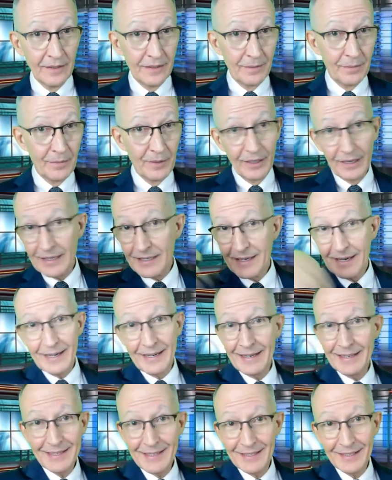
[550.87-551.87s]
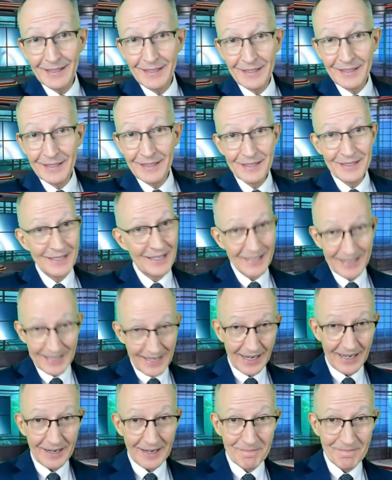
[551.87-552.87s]
But let's get into
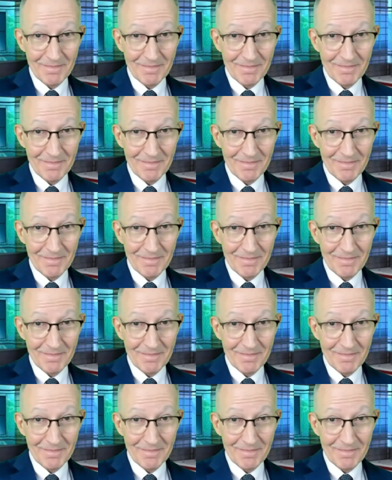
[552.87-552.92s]
today.